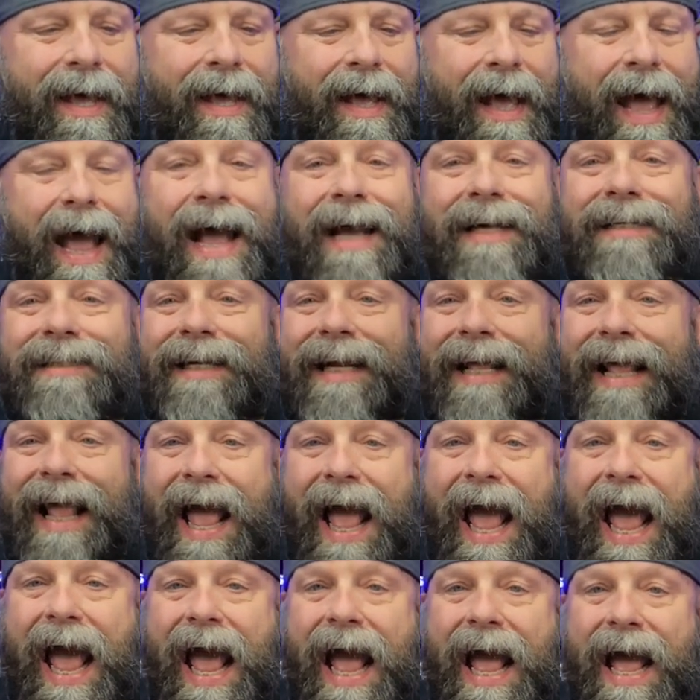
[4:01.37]
I actually
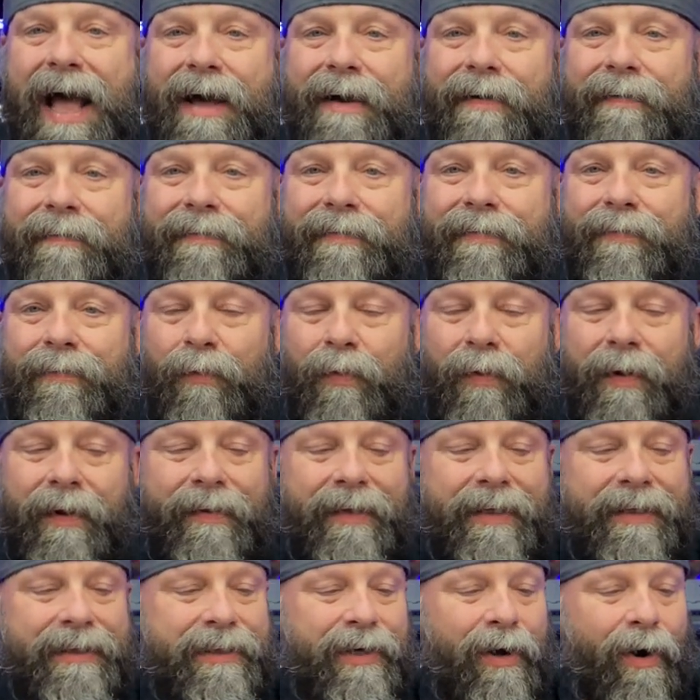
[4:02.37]
have one of
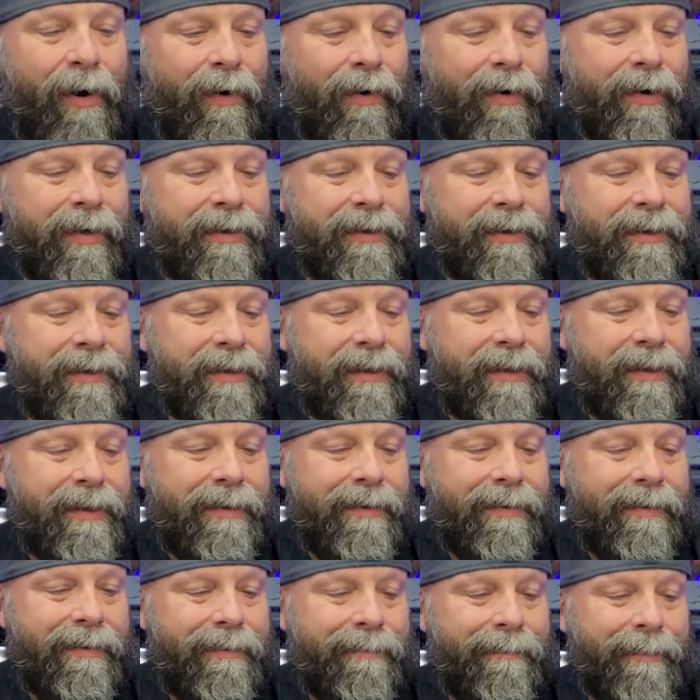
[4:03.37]
these cars,
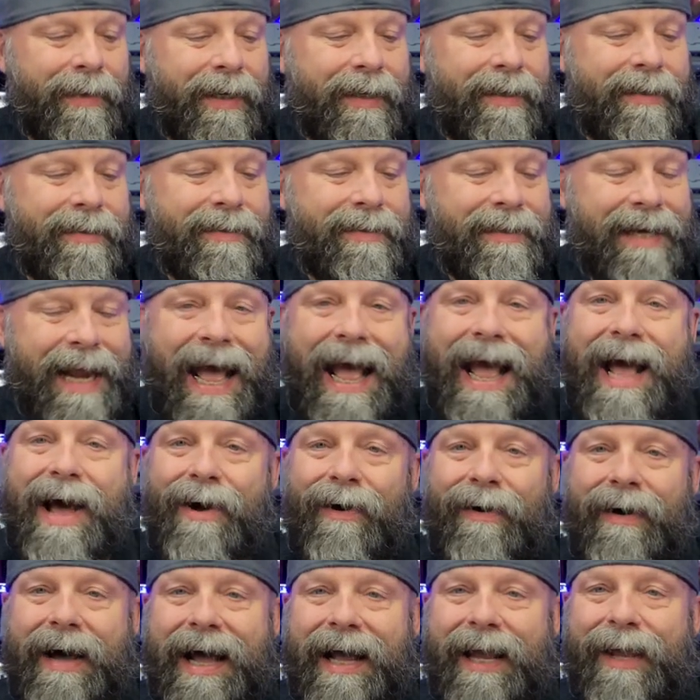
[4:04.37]
but
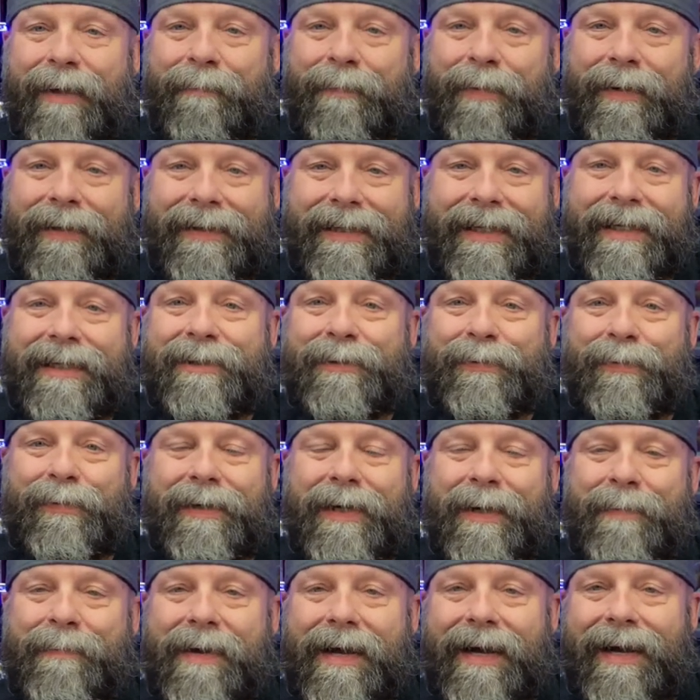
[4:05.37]
now I can put this
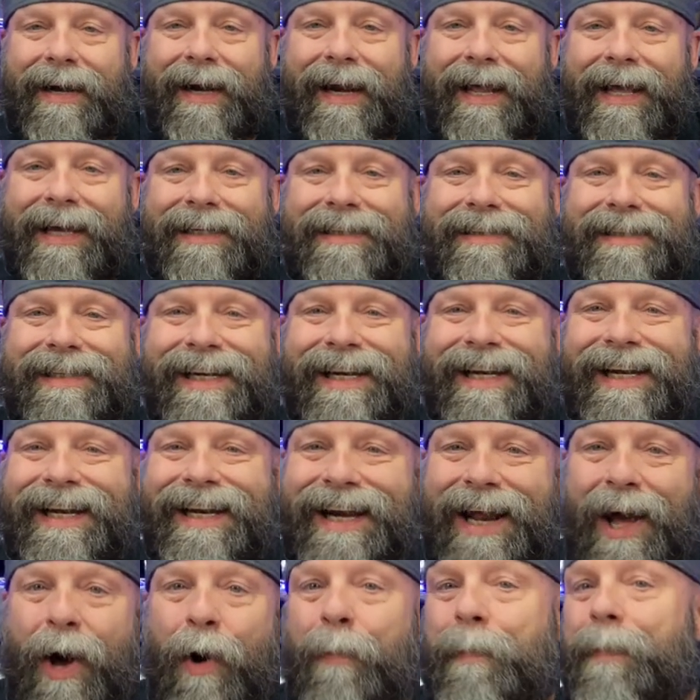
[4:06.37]
one in my collection and
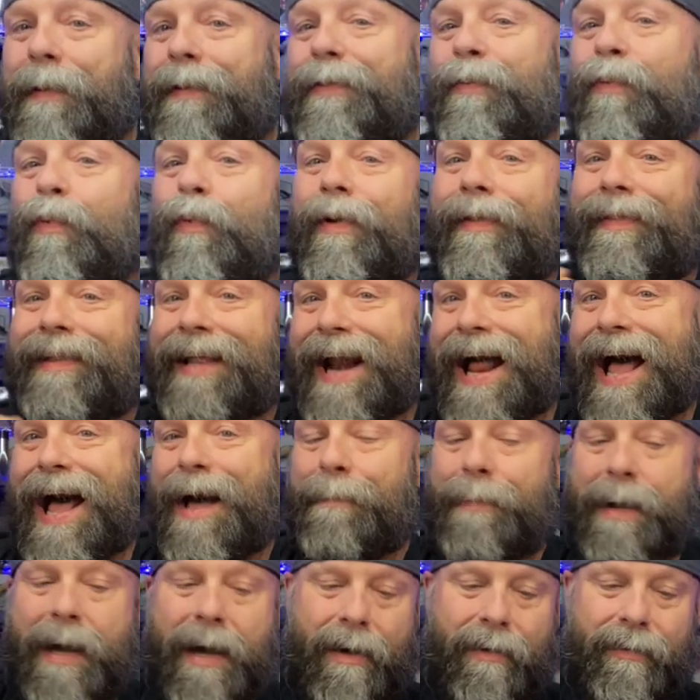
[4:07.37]
open the one that I
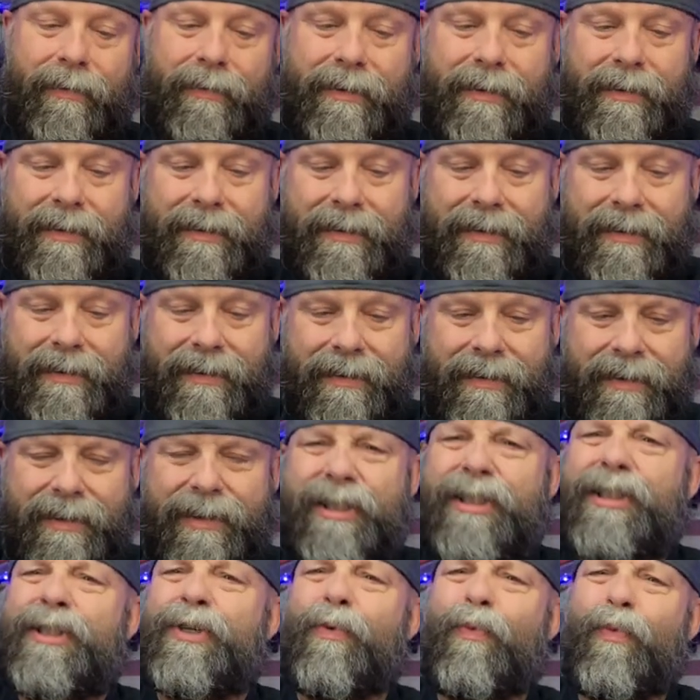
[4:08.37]
bought.
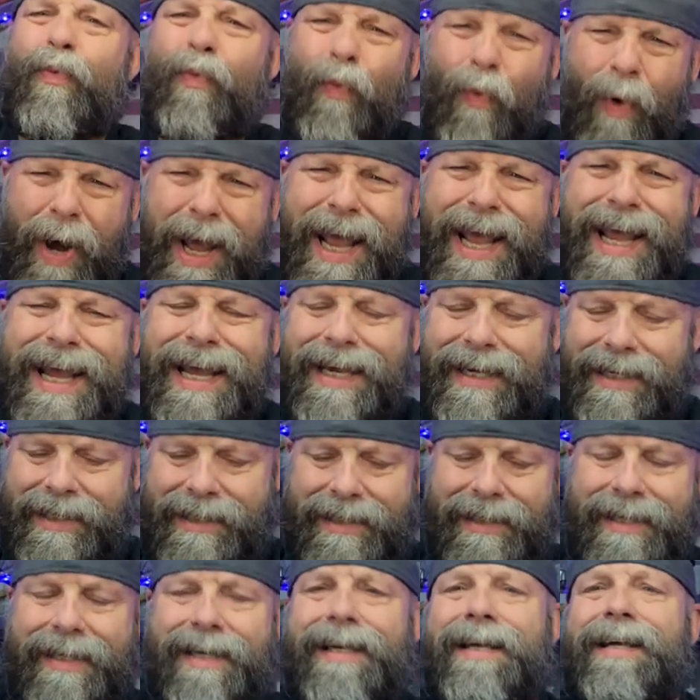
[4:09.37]
Sweet.
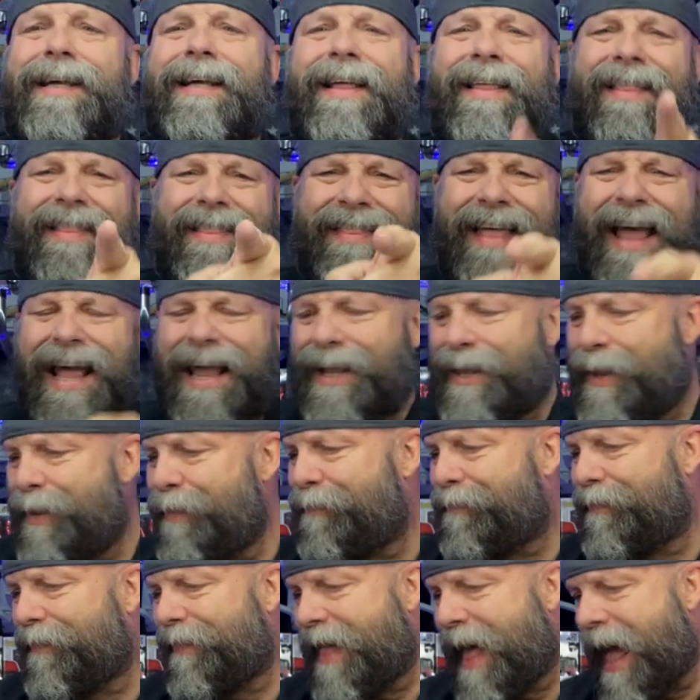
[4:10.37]
Thank you
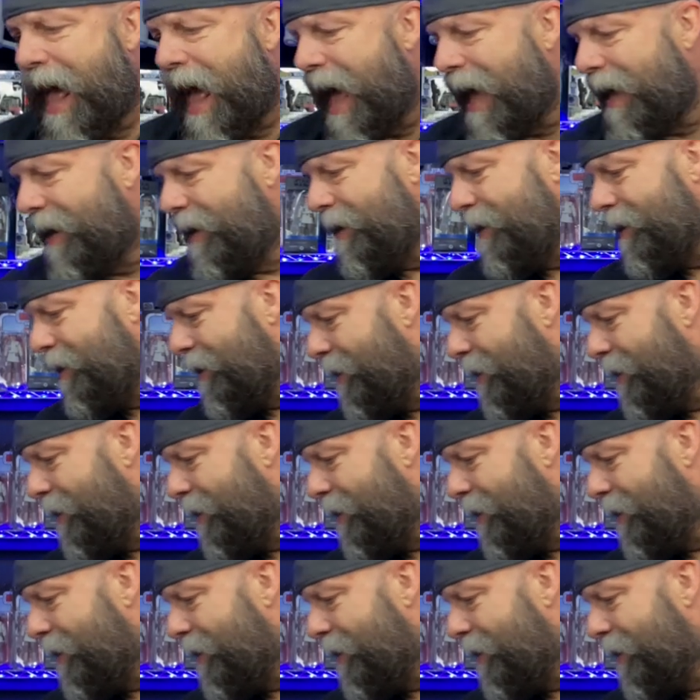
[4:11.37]
for that.